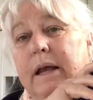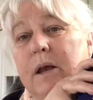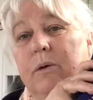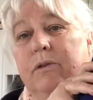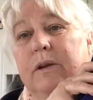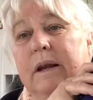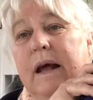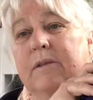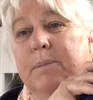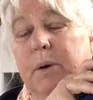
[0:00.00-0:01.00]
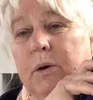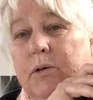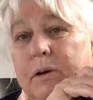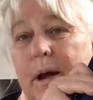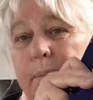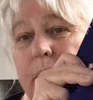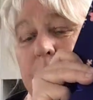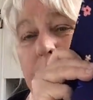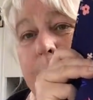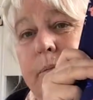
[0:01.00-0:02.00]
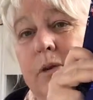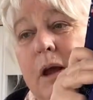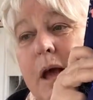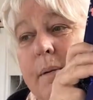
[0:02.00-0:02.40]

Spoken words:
used it as a purse a couple of times.